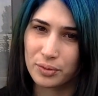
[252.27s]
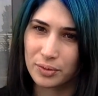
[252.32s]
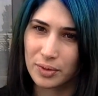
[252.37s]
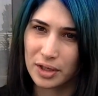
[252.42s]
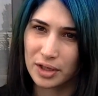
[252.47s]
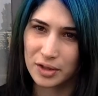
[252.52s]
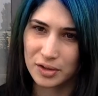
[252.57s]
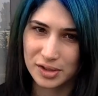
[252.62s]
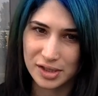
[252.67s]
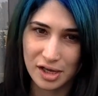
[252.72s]

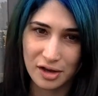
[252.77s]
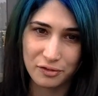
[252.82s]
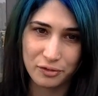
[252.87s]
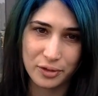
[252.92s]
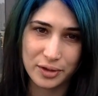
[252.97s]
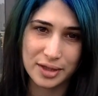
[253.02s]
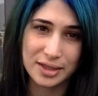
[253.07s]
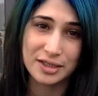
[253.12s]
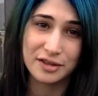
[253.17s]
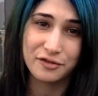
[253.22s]
yourself
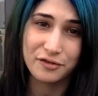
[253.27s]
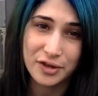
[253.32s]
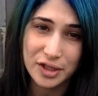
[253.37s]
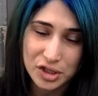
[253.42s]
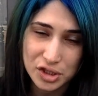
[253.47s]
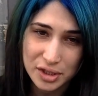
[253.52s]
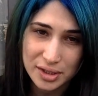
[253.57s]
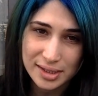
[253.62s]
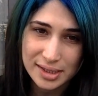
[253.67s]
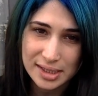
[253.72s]
with
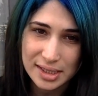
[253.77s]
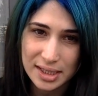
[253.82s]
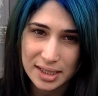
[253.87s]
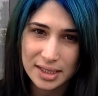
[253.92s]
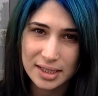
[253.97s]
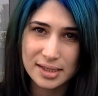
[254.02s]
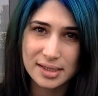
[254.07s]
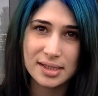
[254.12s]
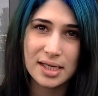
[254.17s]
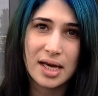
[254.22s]

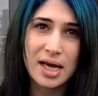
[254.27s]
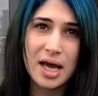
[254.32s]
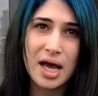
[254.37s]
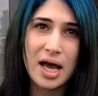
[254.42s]
deficiencies,